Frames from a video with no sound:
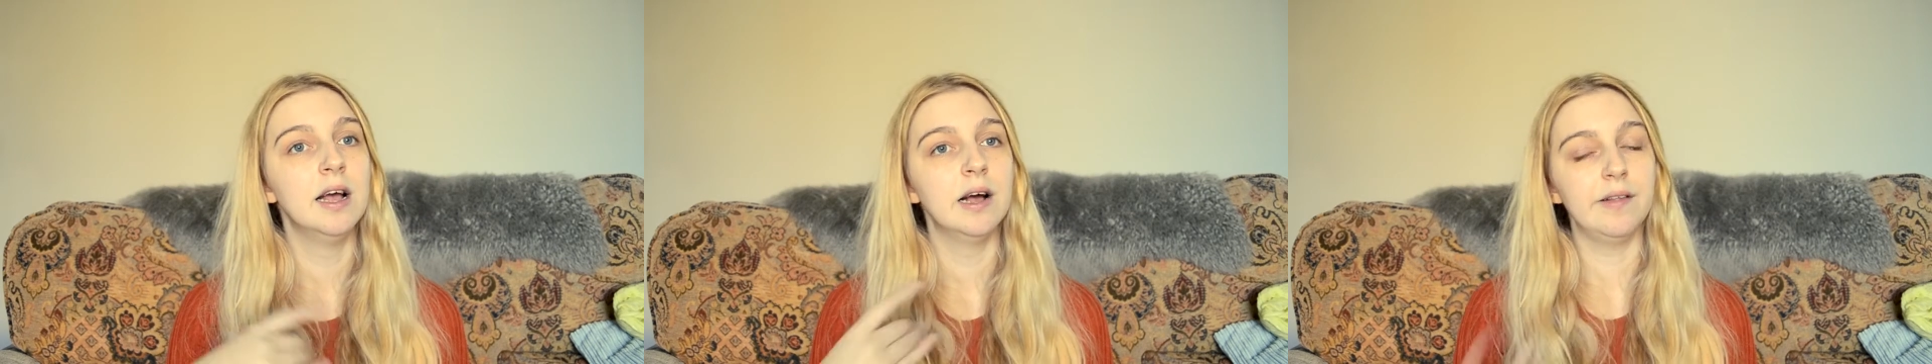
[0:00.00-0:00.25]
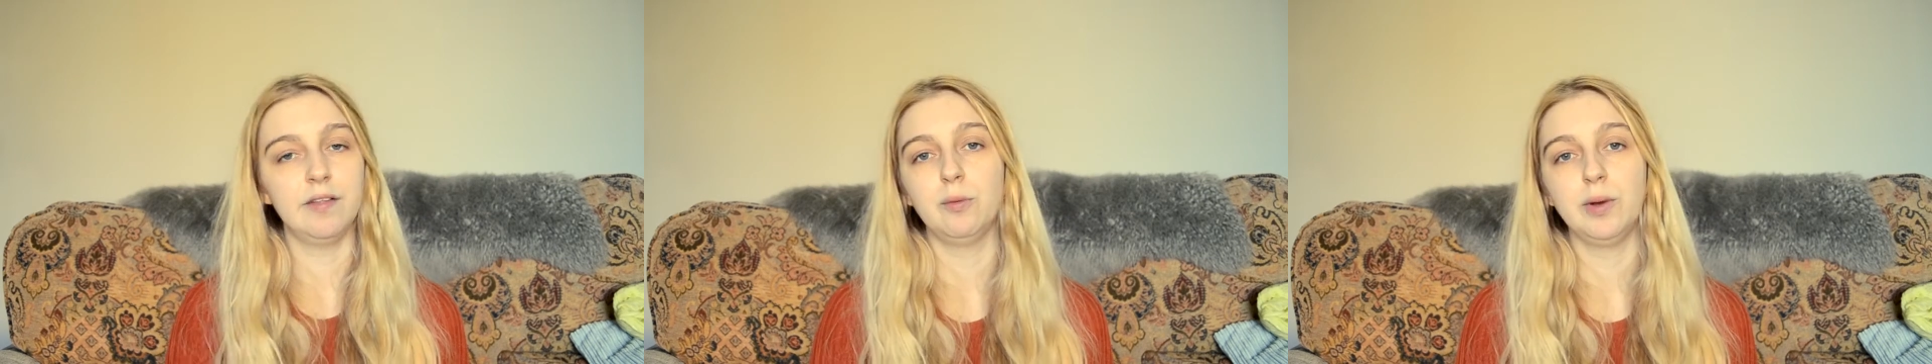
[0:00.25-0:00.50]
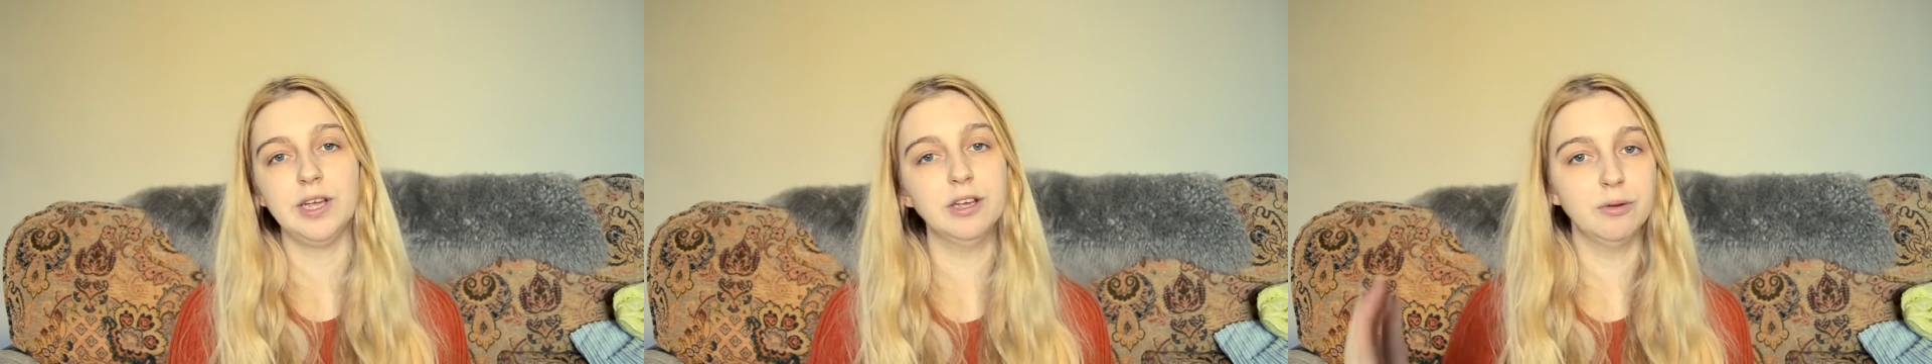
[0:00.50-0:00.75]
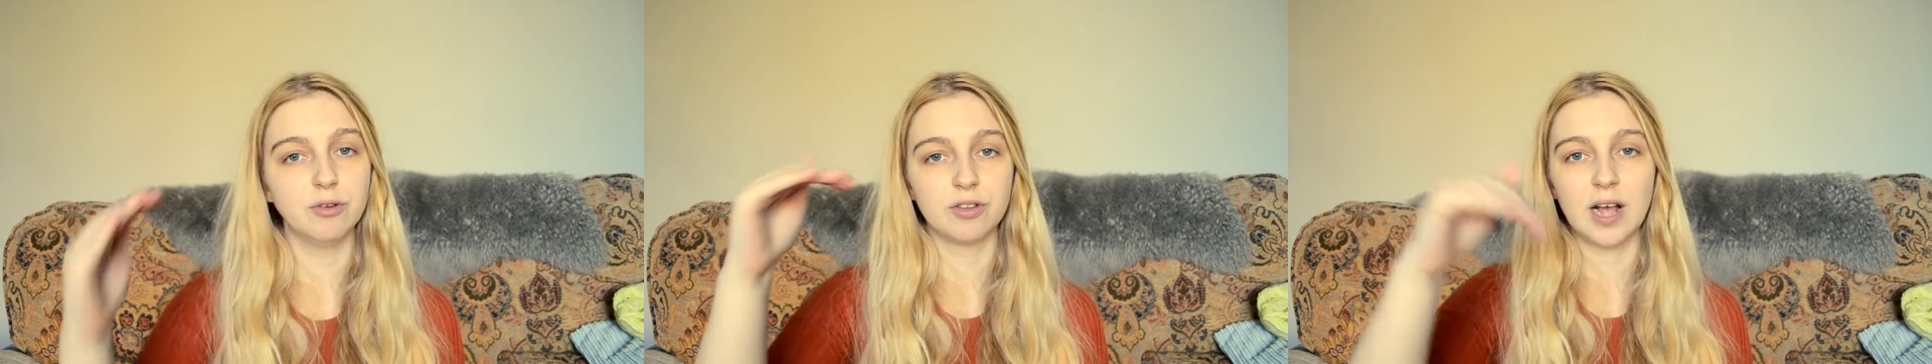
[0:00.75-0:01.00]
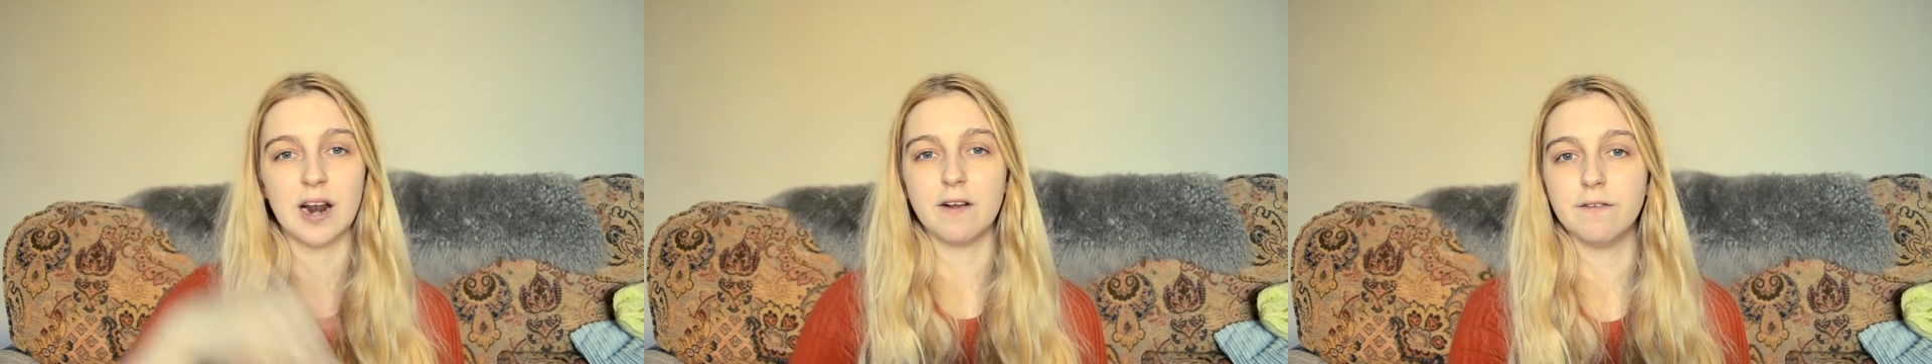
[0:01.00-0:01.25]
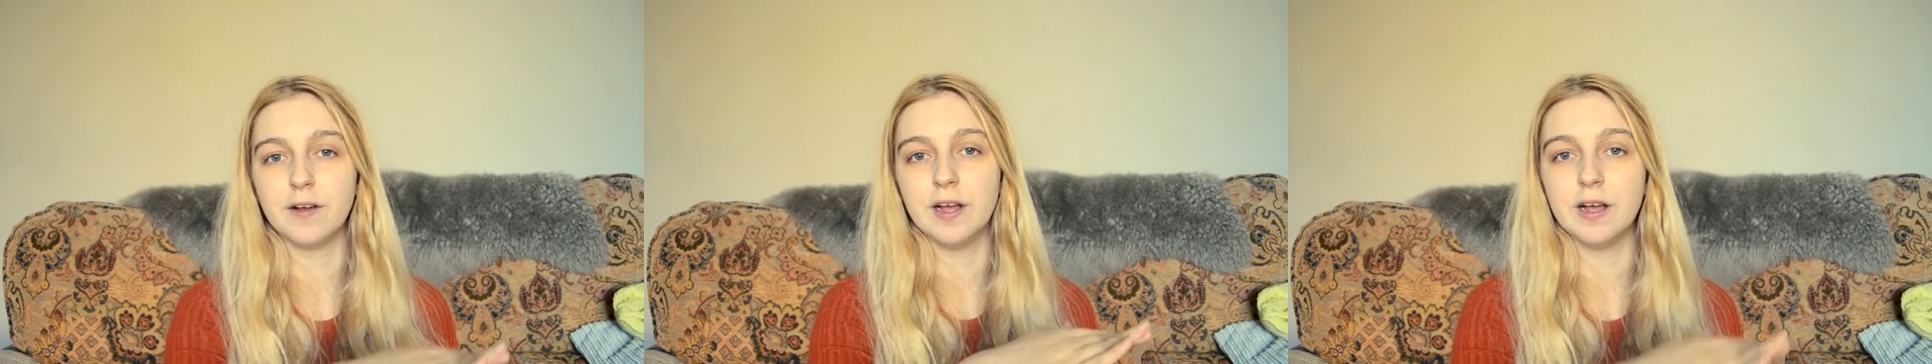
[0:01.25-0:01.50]
and the Wii U just kind
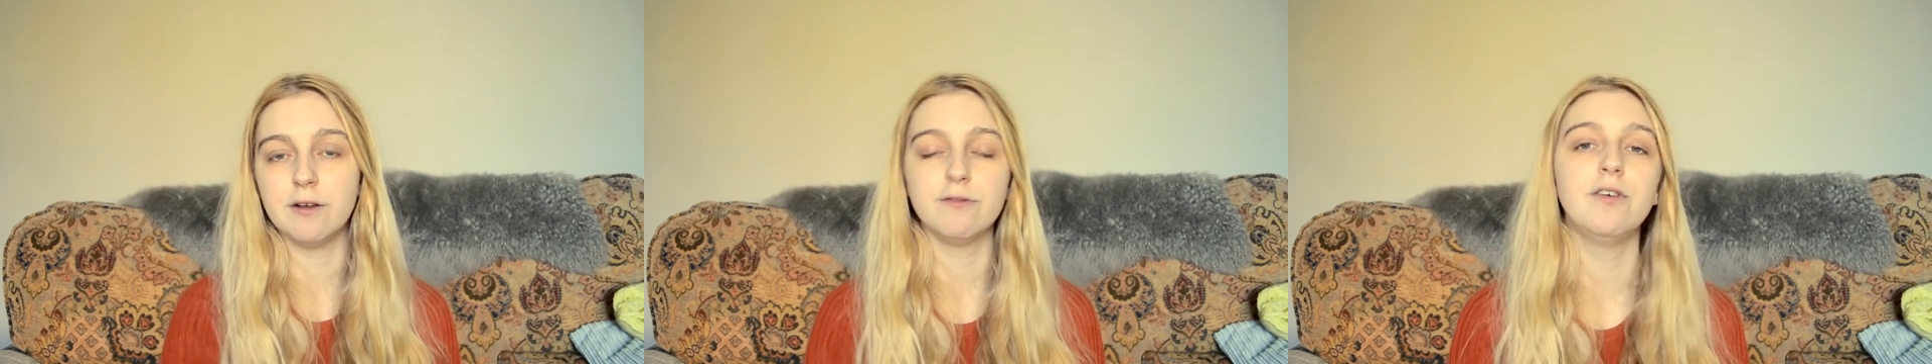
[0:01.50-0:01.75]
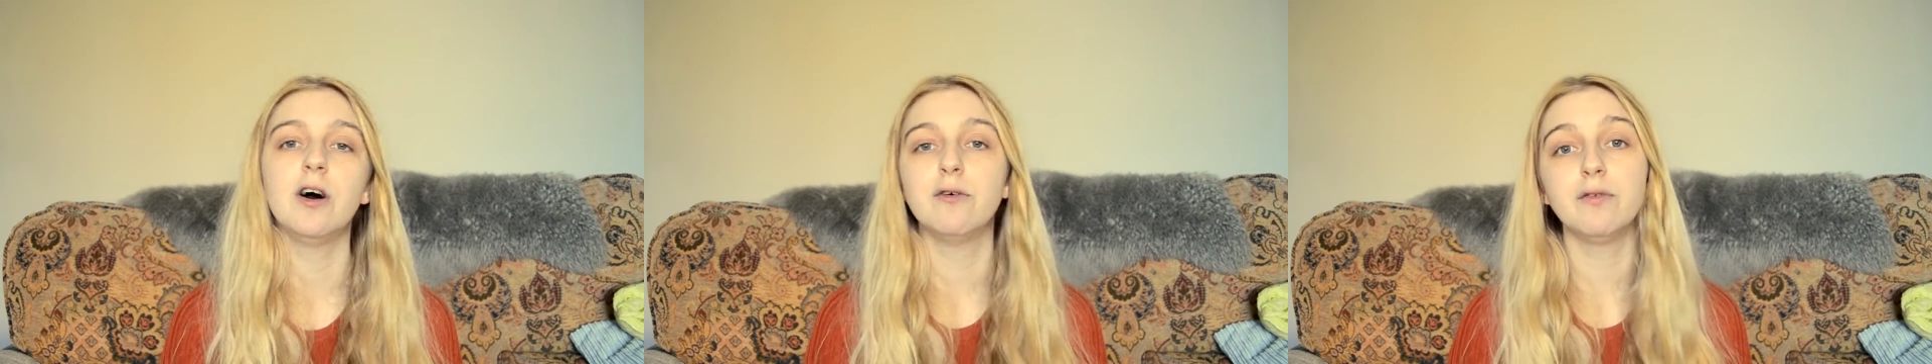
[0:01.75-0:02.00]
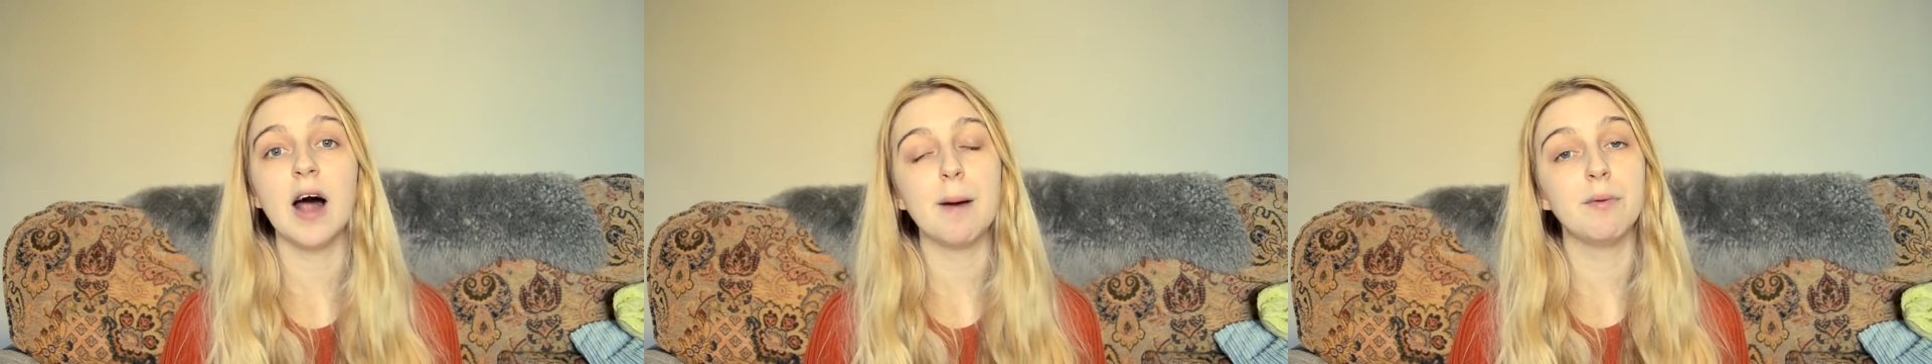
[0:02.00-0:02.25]
of it fell flat